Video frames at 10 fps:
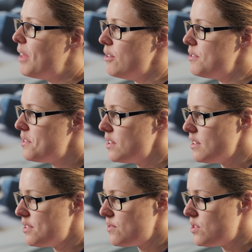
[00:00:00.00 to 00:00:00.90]
Those
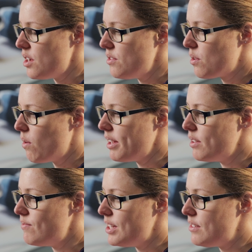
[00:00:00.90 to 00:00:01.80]
studies have showed quite
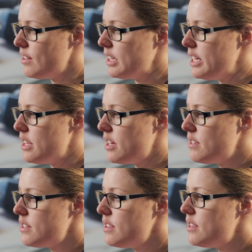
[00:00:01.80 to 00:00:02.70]
convincingly
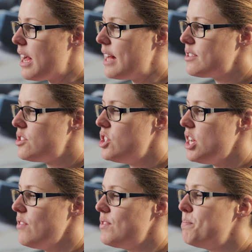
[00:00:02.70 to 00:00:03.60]
that that
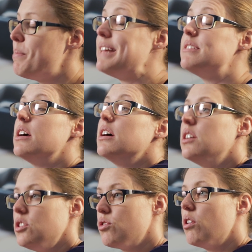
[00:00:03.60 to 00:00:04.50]
achieves better
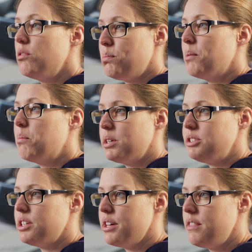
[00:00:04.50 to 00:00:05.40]
control of blood
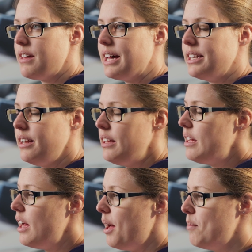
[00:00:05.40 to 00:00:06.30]
pressure than
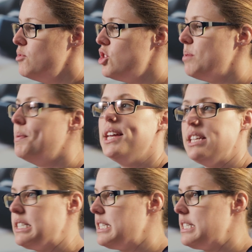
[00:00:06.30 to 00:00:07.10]
GPs